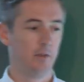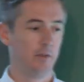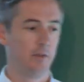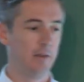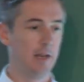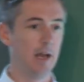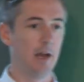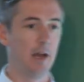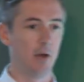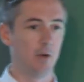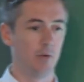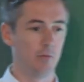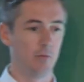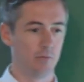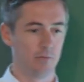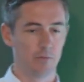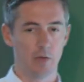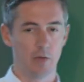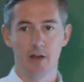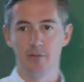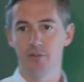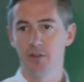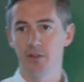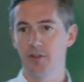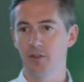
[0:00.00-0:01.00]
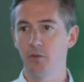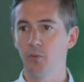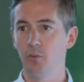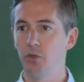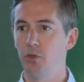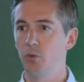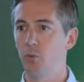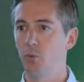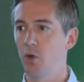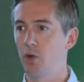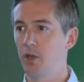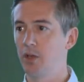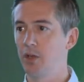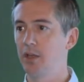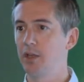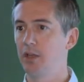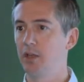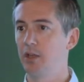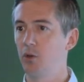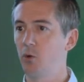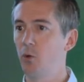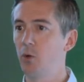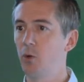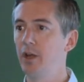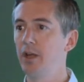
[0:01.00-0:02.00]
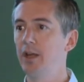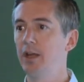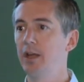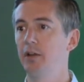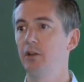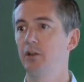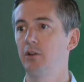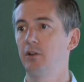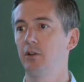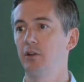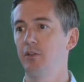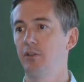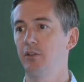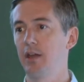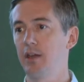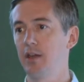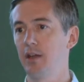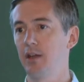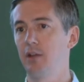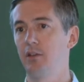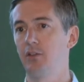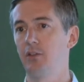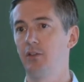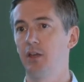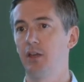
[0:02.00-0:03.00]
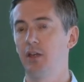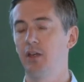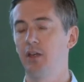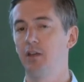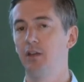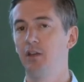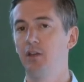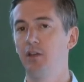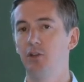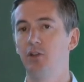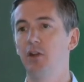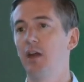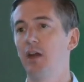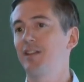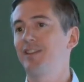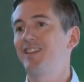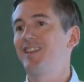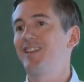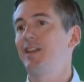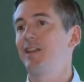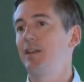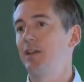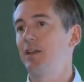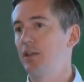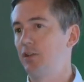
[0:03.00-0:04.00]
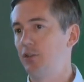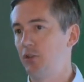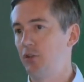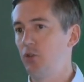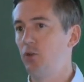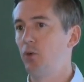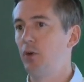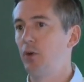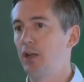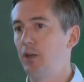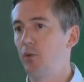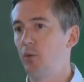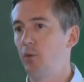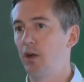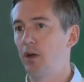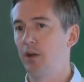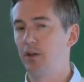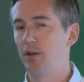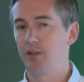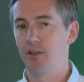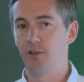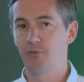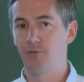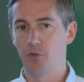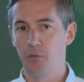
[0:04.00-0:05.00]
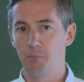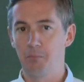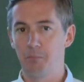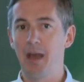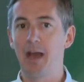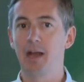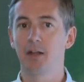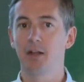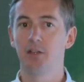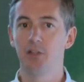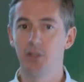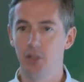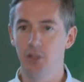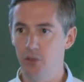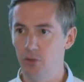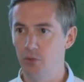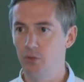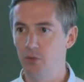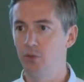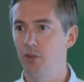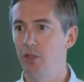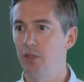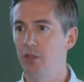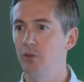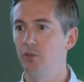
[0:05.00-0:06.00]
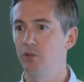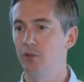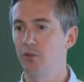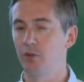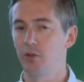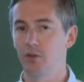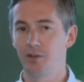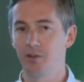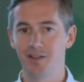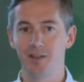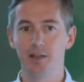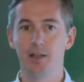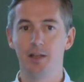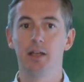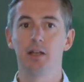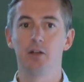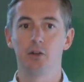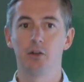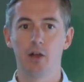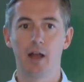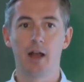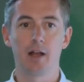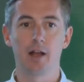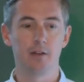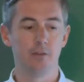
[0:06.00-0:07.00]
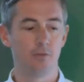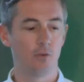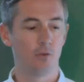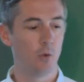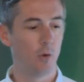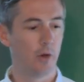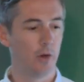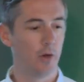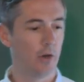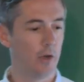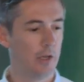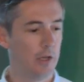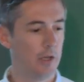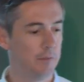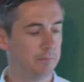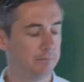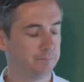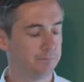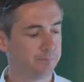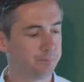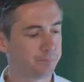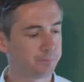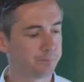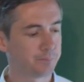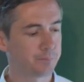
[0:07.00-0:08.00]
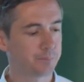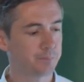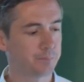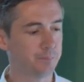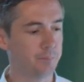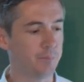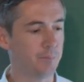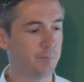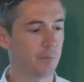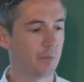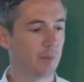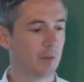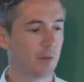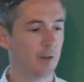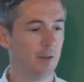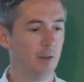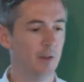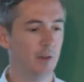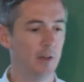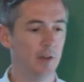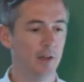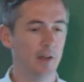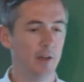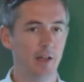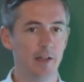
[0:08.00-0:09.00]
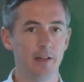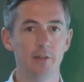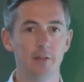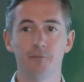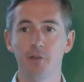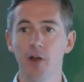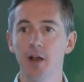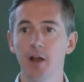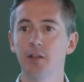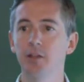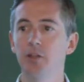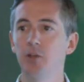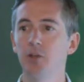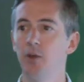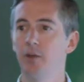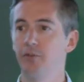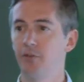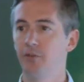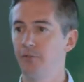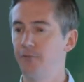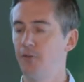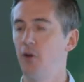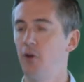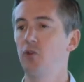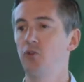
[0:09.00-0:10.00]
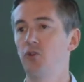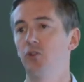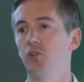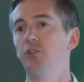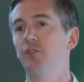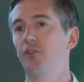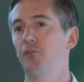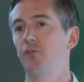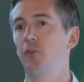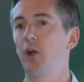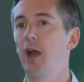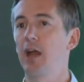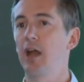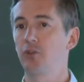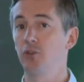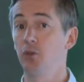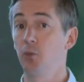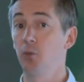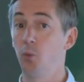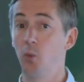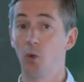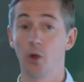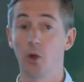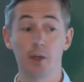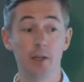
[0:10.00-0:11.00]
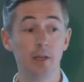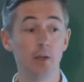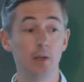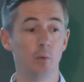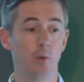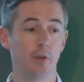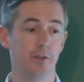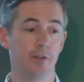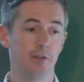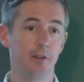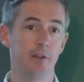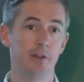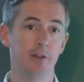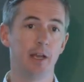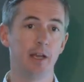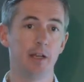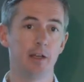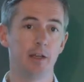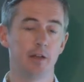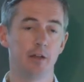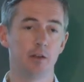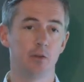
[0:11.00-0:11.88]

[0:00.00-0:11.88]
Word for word: Now, obviously, when you're working in a query editor, that kind of thing, you're not sending it to anywhere except for back to you, the user. It's an interactive query. And then finally, you have the functions for actually working with the data,